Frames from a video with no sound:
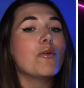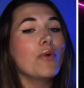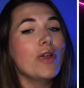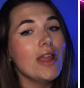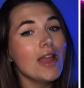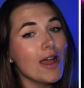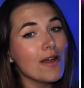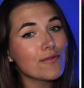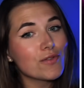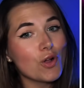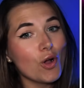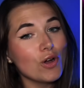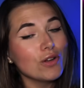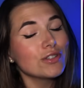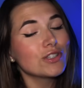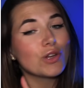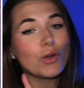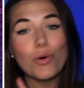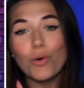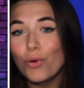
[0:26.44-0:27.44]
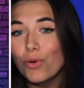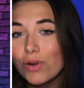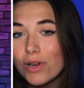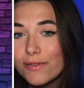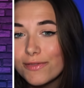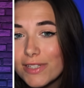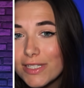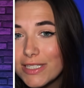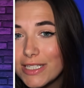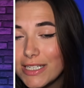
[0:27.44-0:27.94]
We have got all
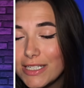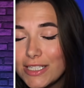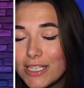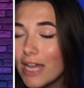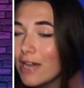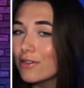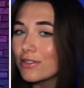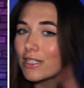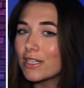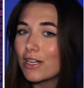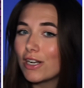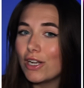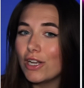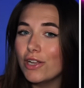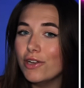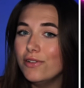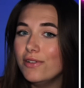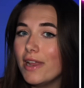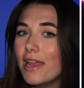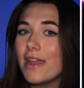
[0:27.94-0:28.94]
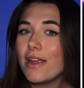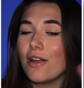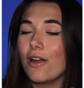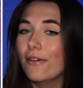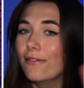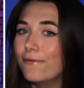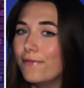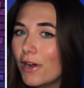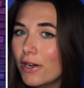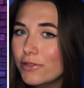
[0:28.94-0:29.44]
of the details, including
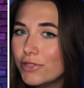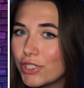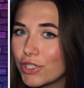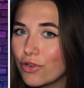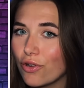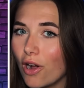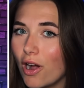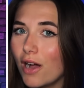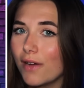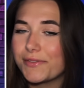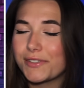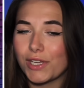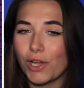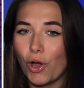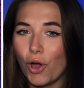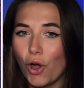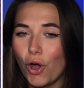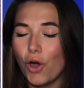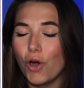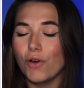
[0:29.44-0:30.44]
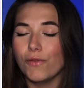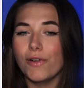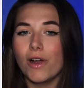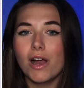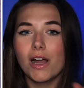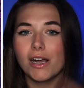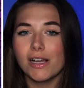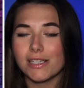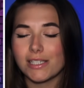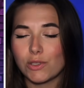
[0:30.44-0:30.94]
photographs of
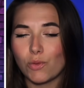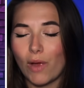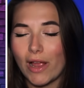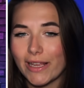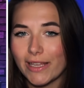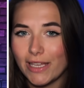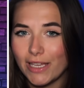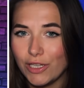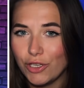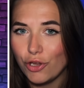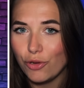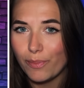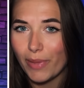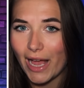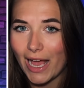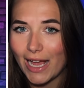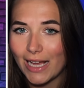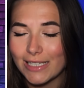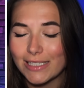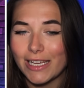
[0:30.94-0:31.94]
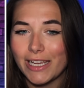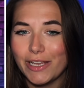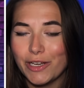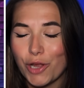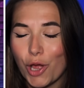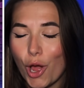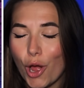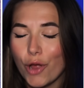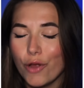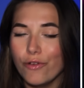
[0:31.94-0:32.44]
her swanky new pad
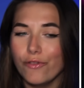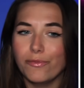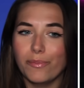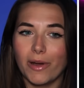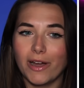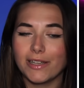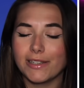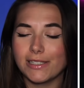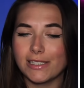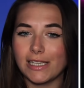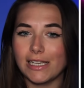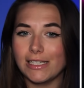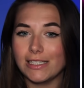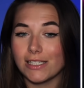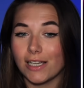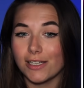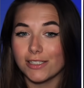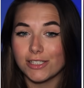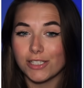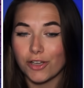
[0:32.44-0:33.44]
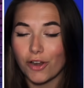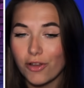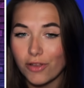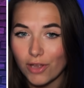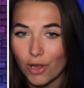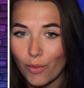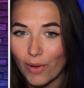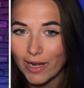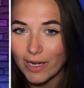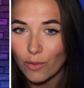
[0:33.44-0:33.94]
in Hove by the seaside, so
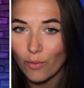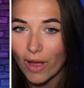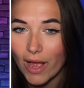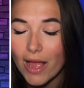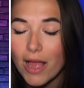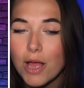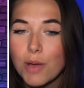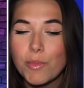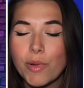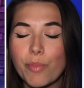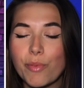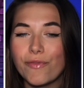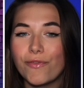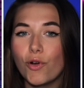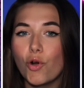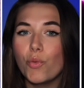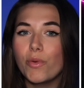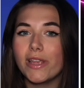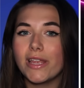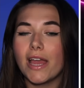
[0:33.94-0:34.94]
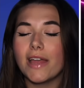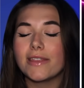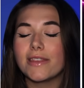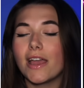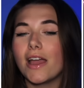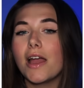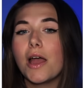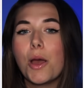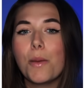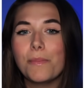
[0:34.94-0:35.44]
don't go anywhere. But before we get
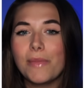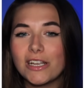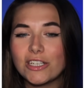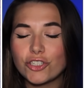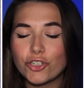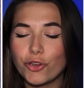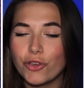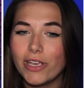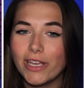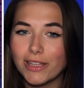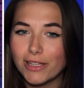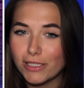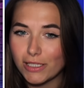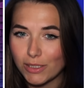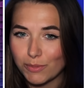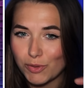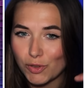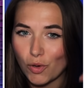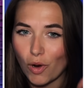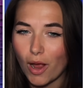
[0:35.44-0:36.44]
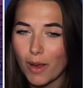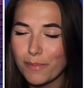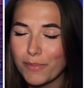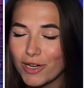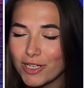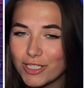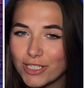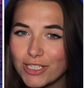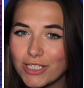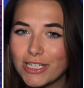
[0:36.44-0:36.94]
there, make sure you hit the subscribe
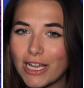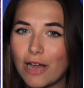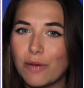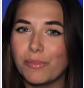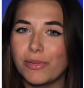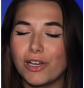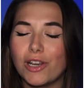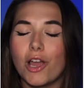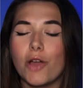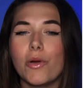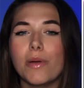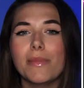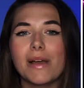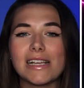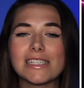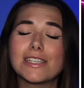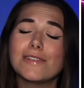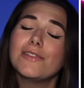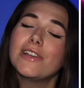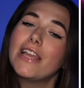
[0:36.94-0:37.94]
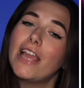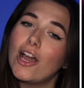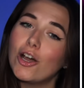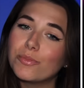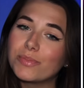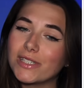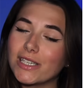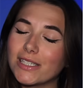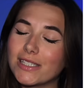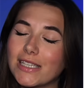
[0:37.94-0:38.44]
button down below. It massively
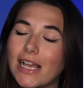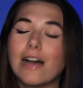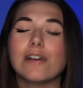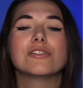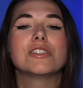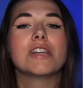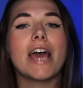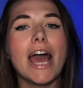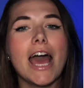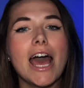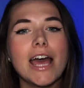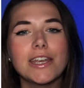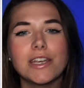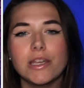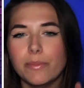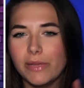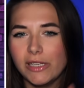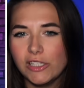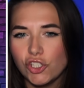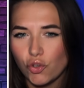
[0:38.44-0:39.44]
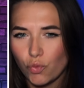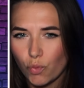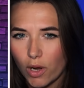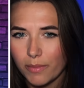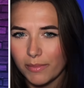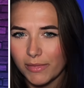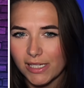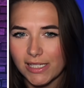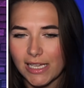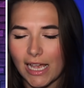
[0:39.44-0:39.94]
helps us out, and it means you
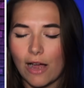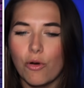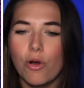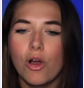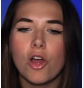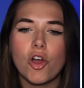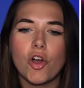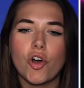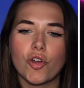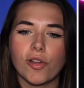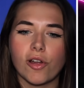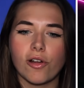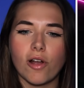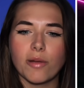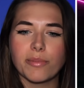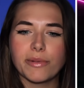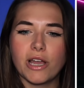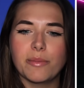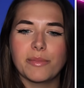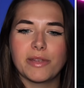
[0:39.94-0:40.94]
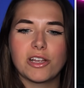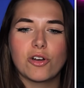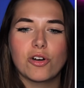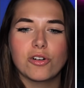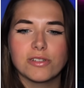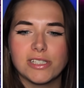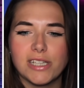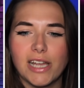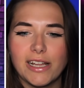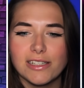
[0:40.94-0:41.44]
won't miss out on our upcoming
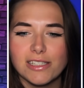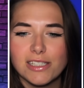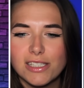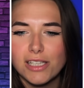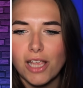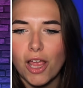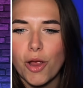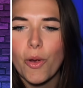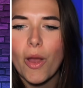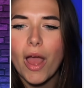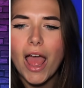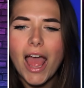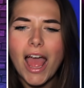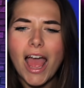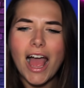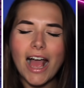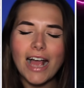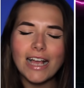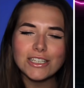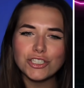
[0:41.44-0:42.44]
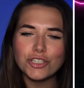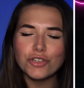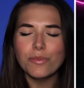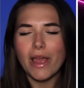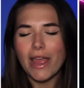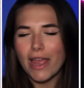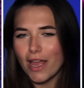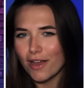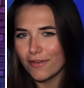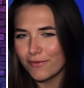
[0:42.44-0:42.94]
content. So, as you
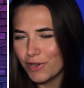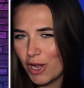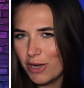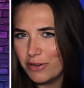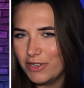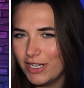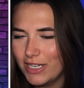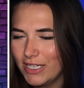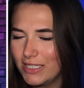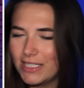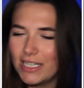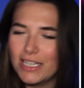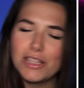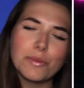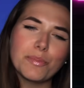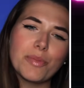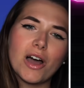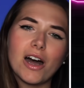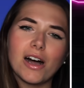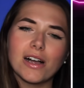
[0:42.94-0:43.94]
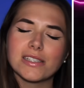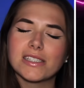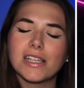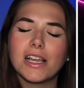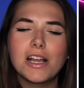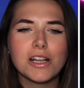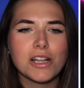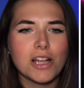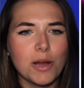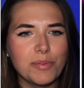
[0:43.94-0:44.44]
may have noticed in the past
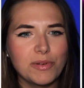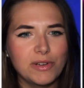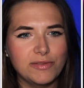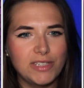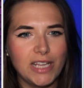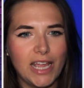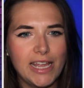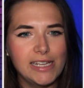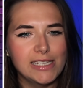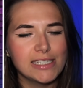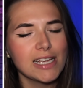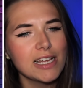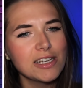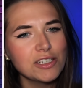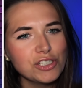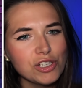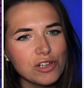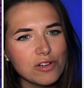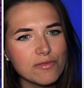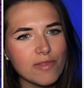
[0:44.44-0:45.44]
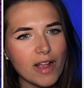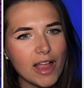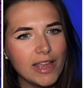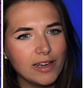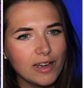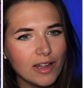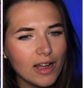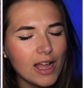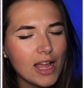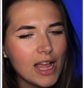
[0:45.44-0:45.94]
couple of days, Angela
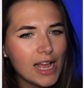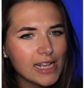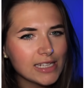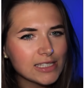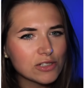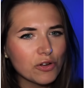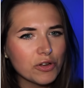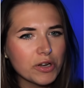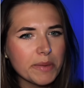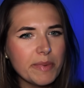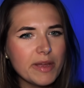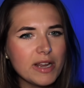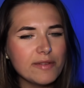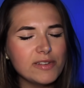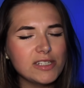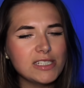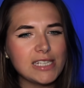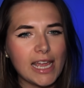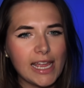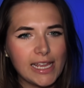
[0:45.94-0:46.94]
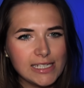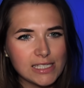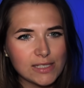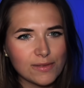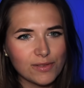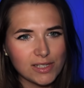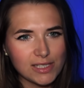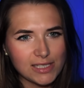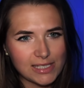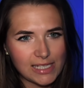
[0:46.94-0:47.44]
Rayner has got a bit of a
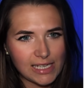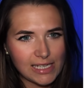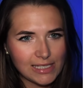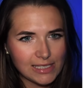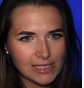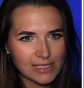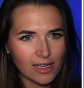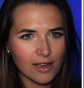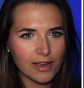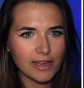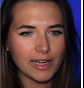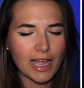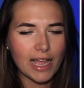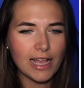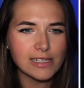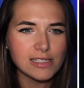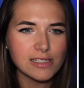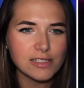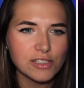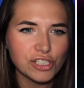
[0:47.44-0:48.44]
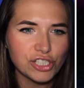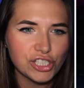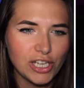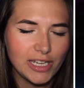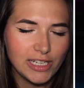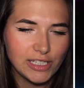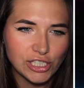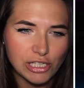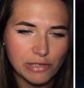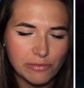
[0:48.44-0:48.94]
taste for the seaside, hasn't
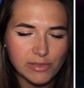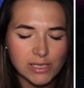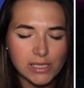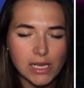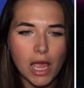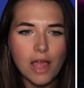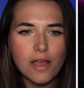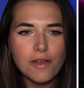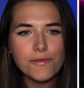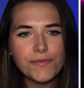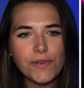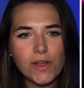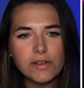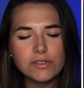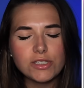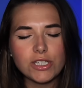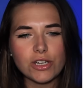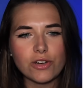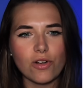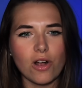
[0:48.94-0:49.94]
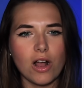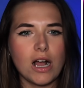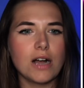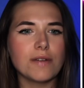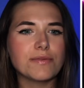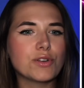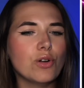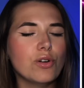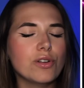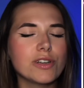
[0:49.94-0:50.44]
she? She was
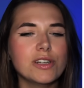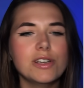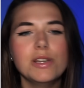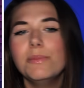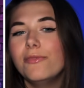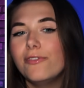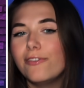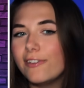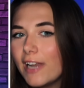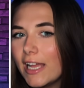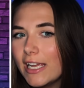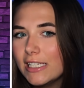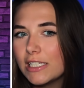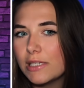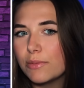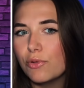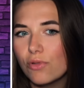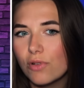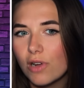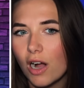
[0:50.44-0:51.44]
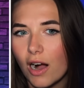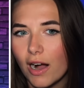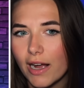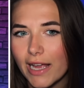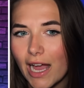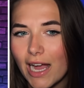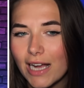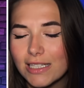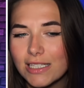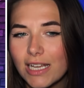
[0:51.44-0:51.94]
photographed on an inflatable
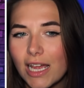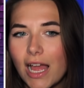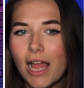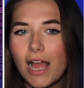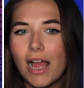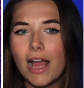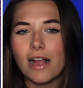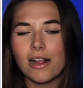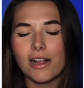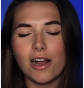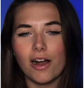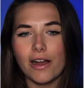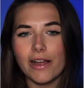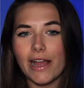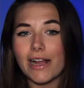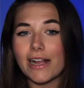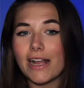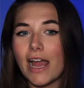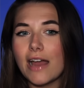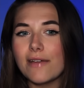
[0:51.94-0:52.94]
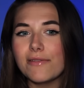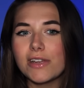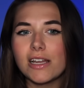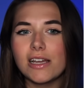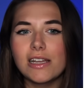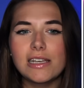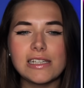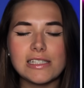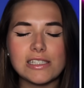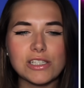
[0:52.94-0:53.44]
kayak having
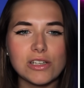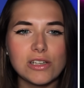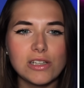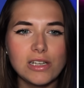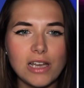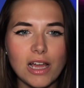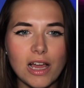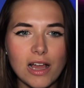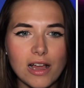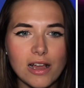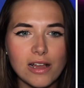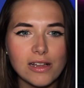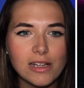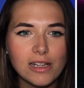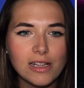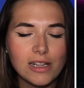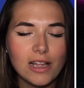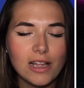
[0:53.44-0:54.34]
a little